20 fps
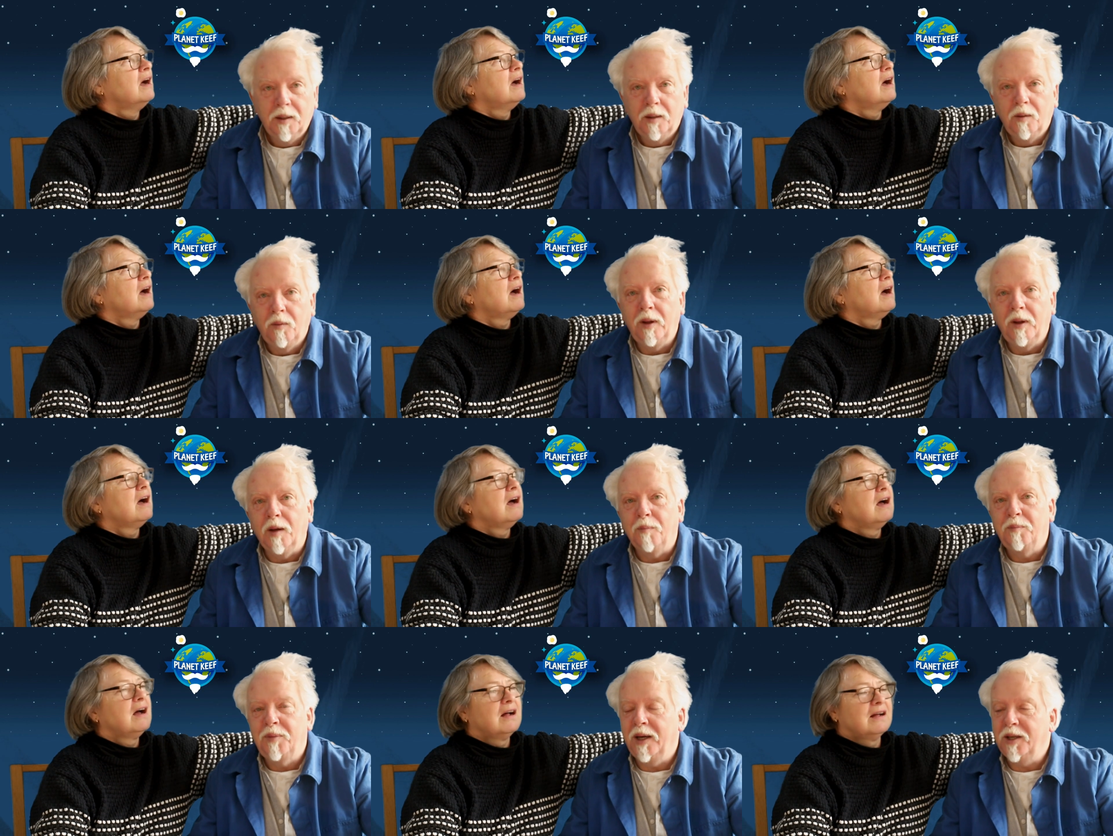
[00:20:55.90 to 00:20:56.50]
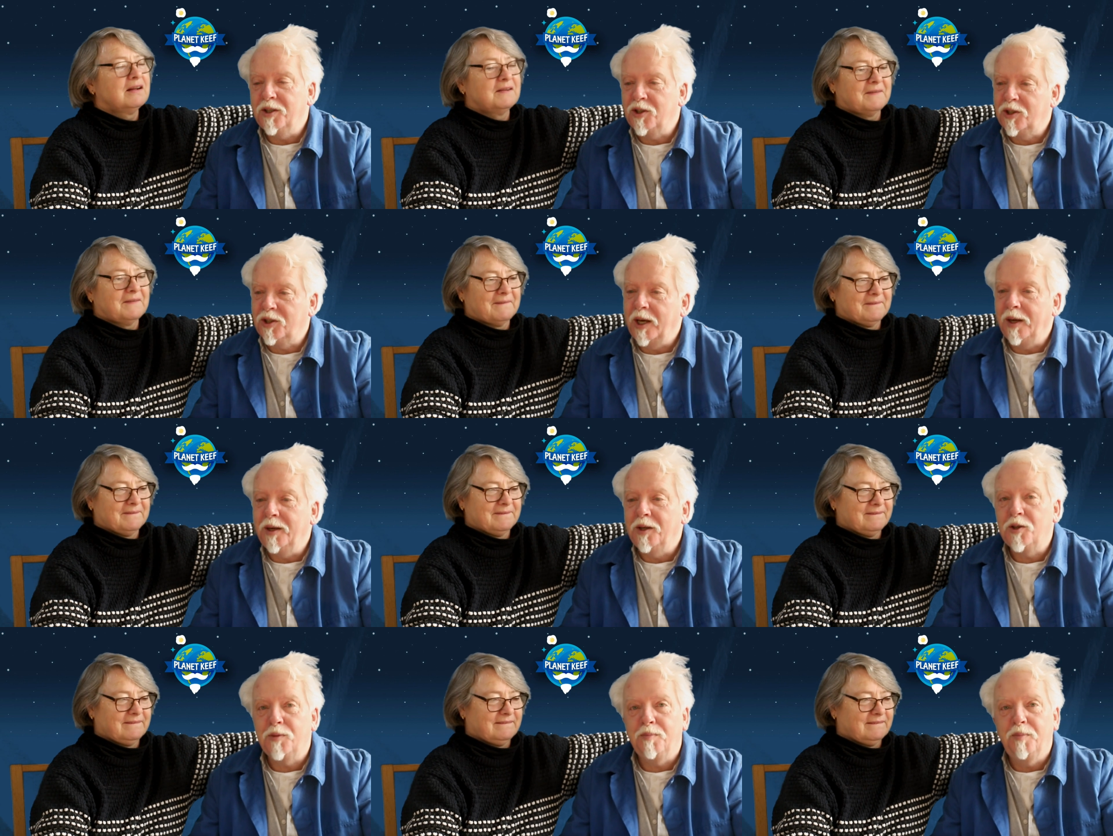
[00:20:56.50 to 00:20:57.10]
Speaker 1: Well, past
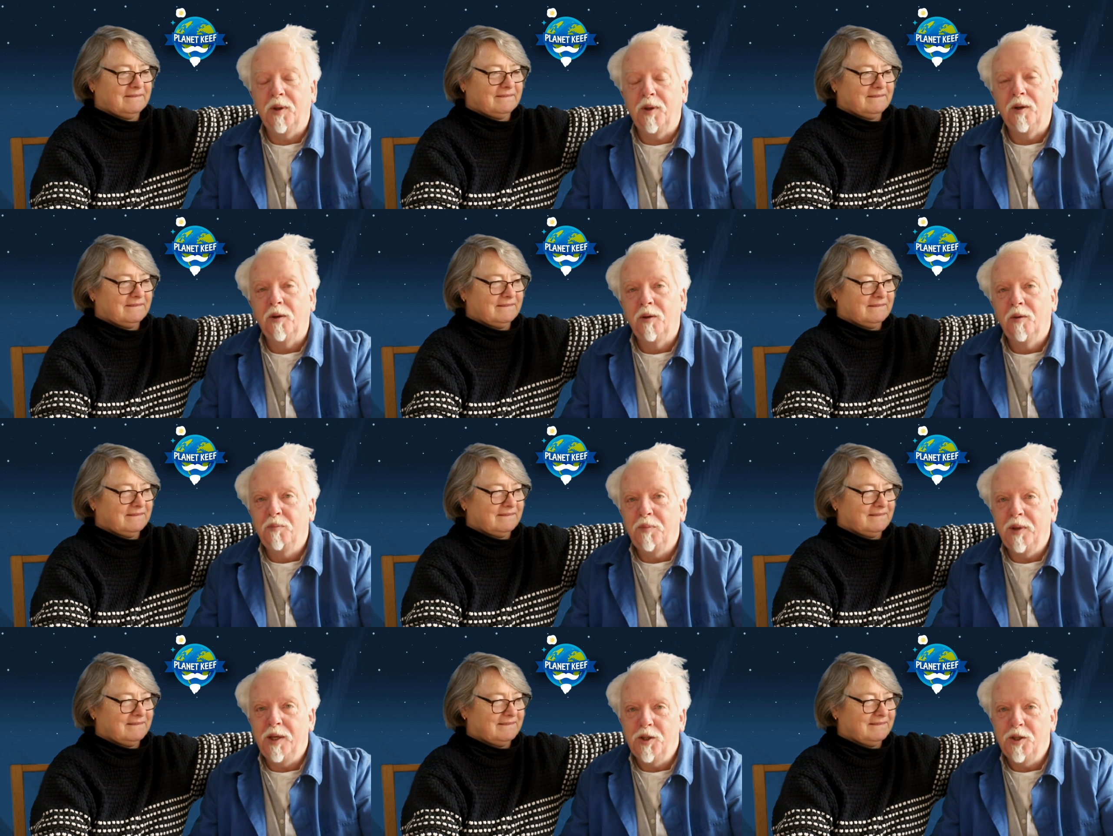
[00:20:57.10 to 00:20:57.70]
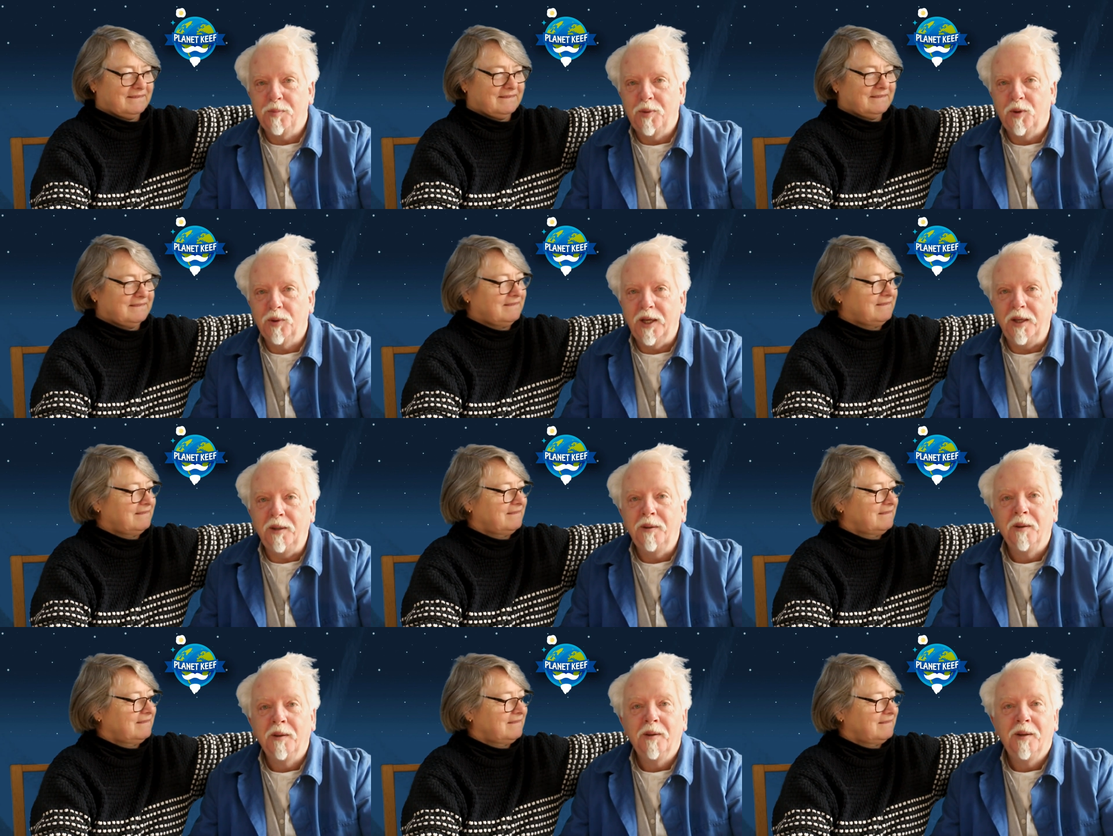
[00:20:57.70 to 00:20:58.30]
tense, but peas
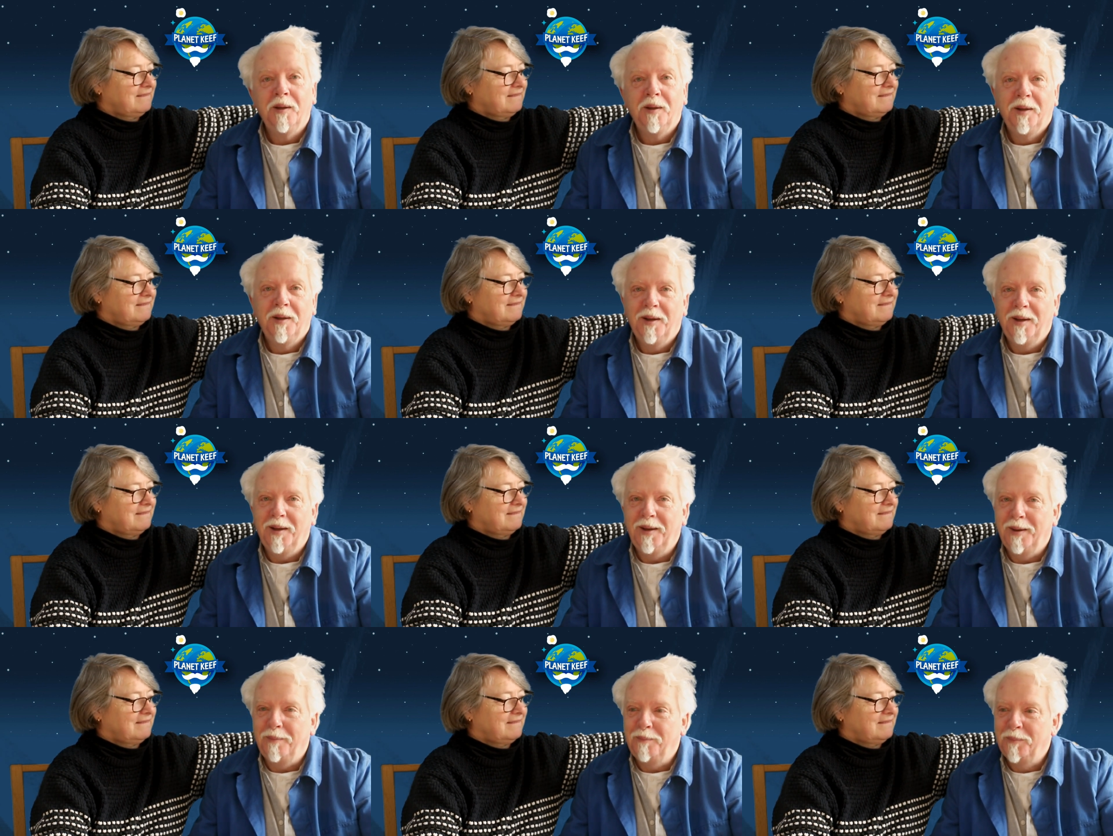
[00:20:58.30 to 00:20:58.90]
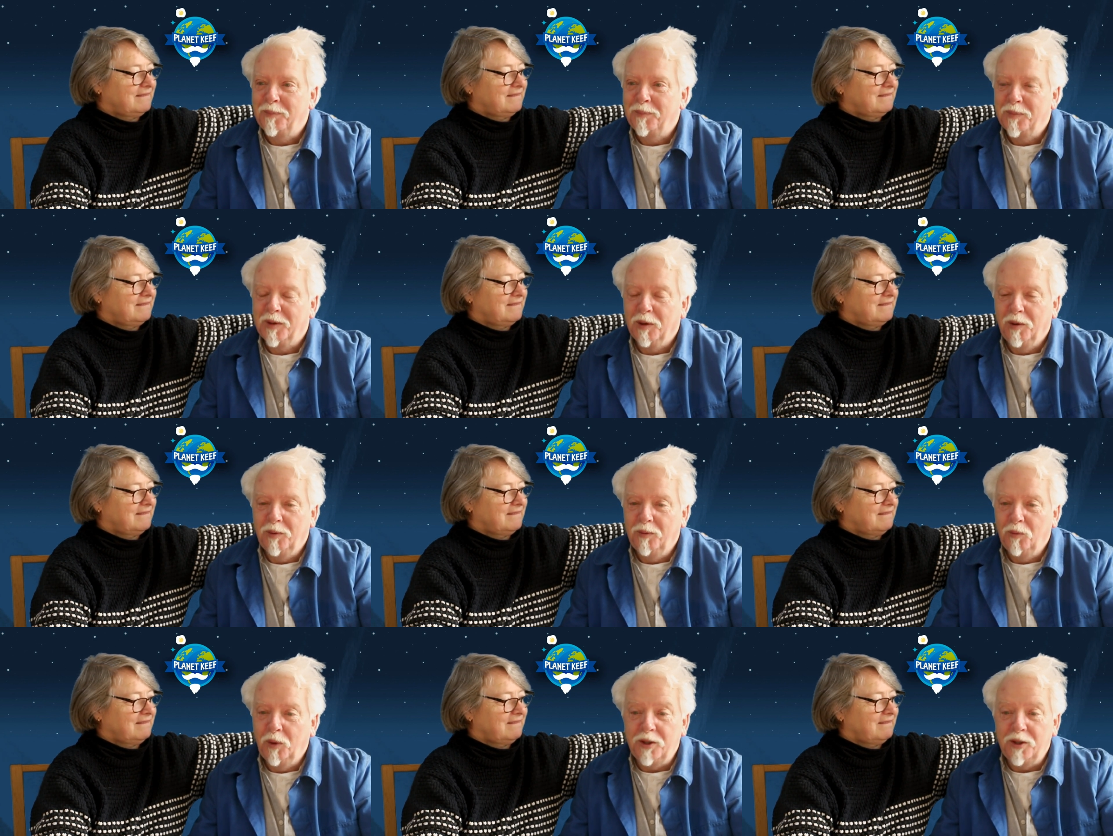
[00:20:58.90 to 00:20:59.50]
pudding,
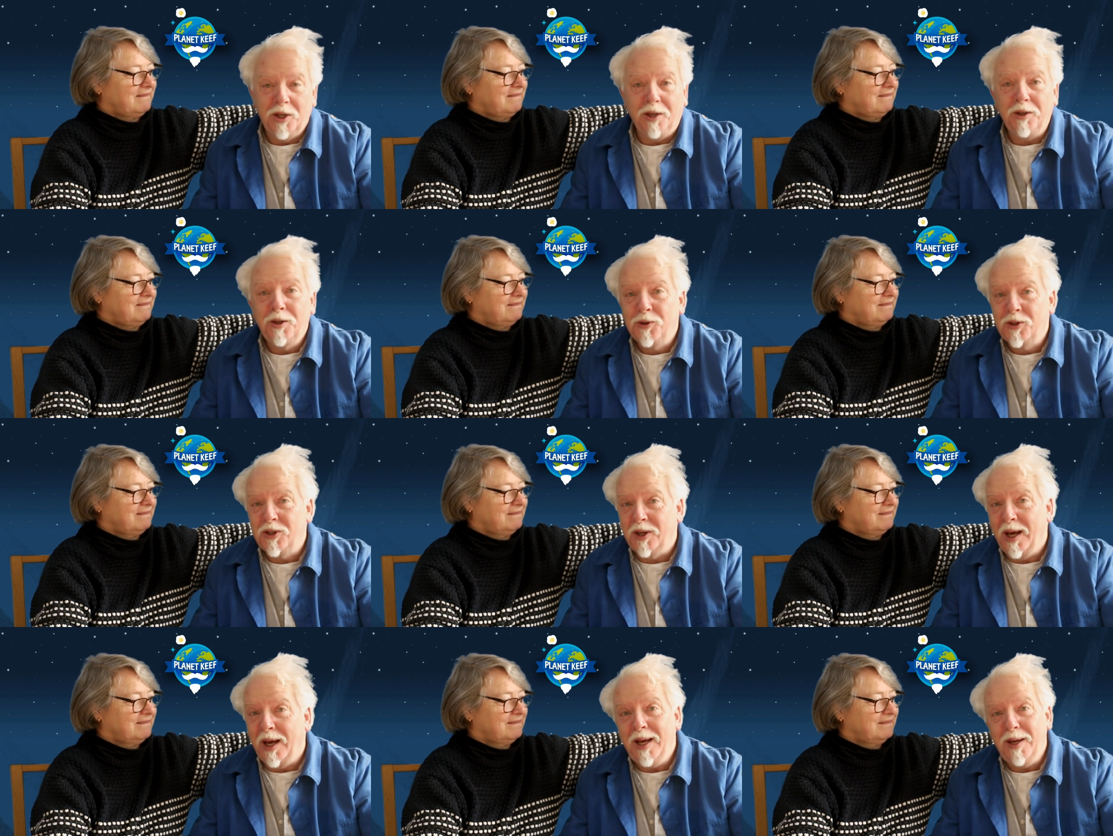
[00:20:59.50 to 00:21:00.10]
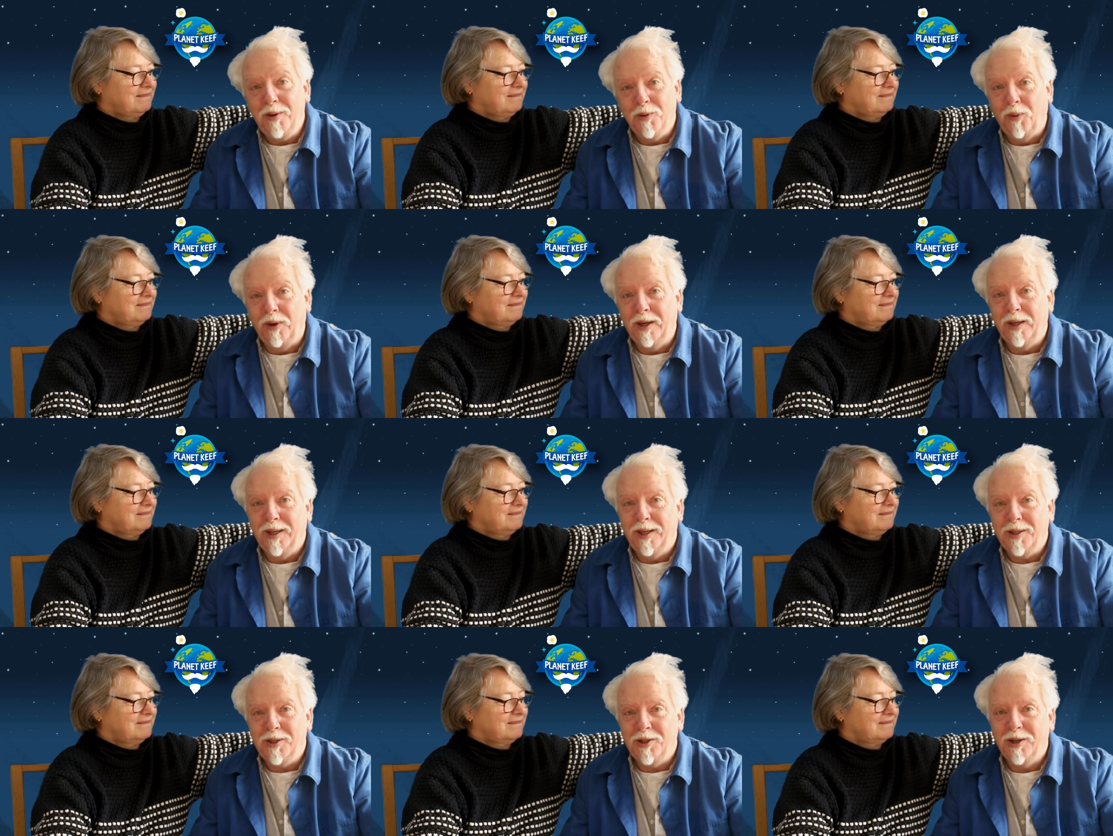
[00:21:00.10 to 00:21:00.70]
which I used to hate when
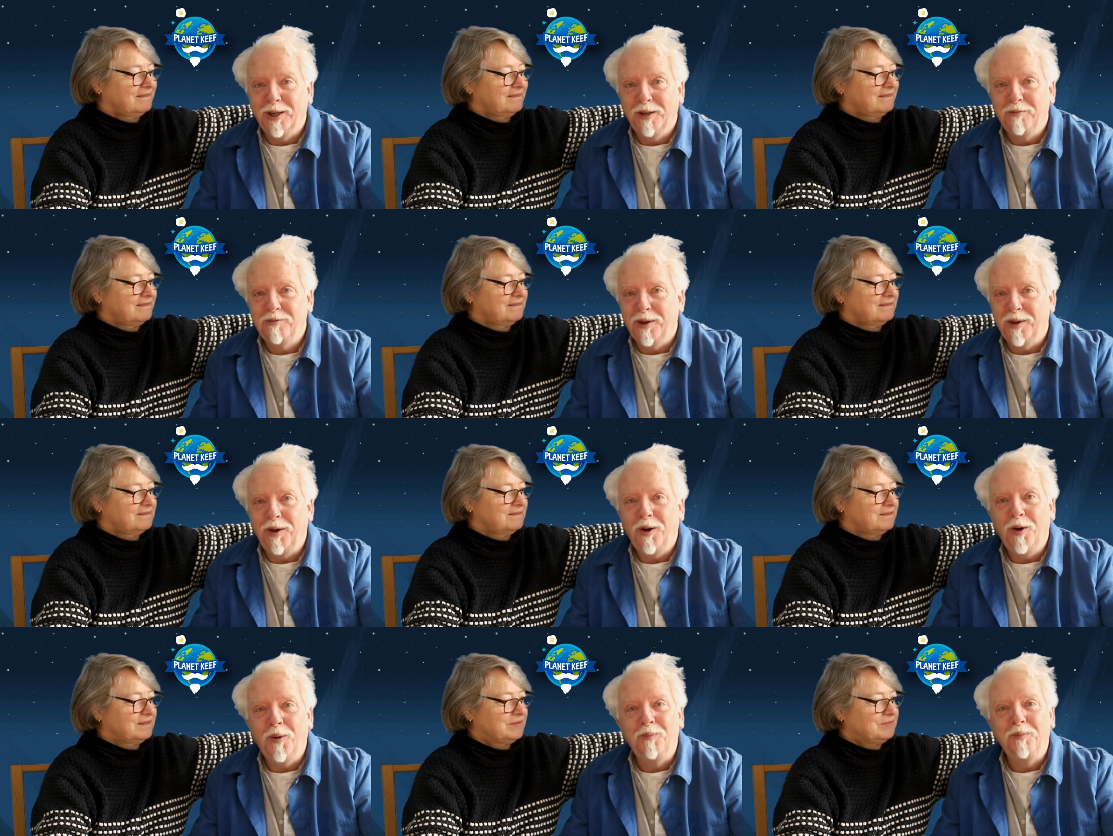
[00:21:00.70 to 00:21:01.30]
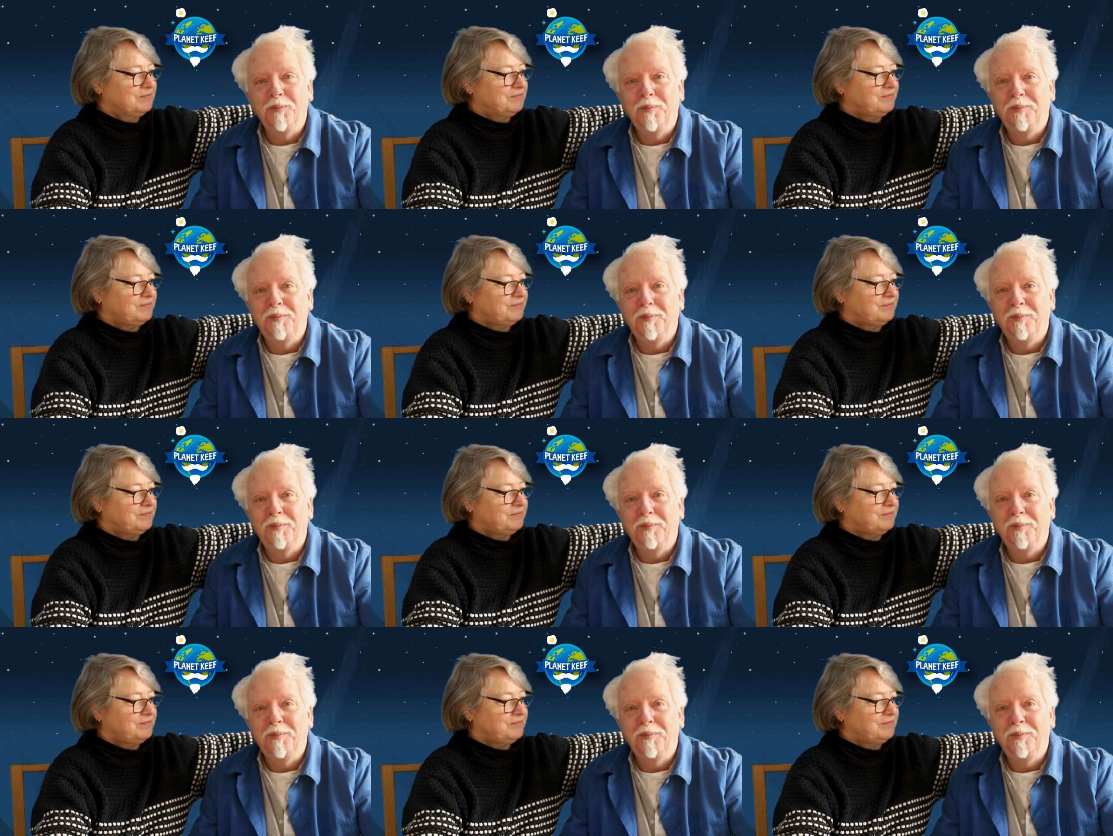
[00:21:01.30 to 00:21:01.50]
I actually lived at home.